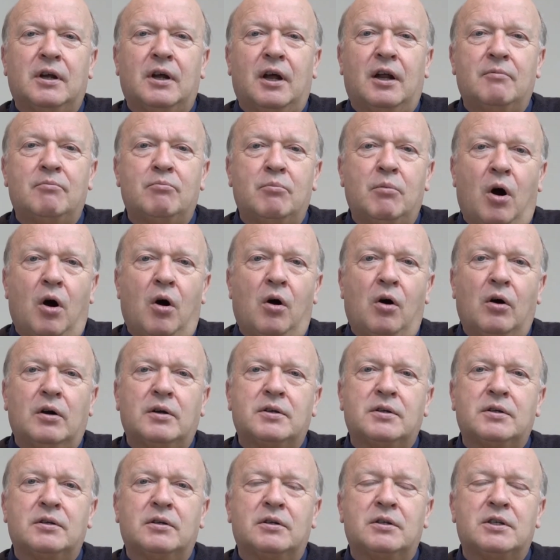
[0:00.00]
and
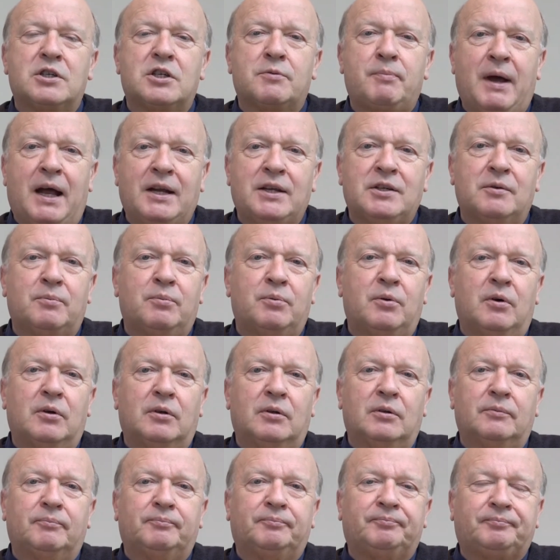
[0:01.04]
mocked and spat
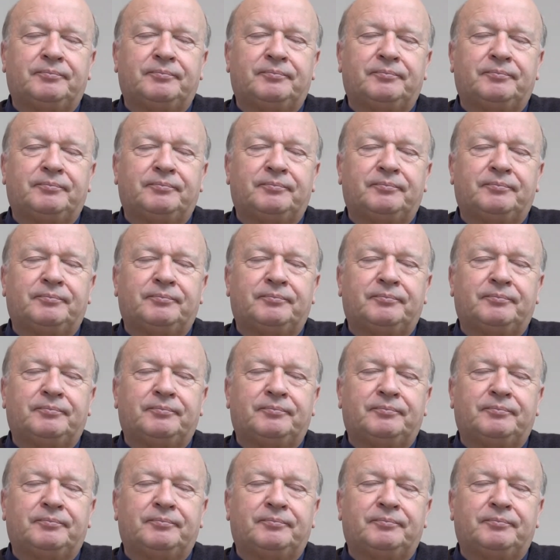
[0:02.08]
upon,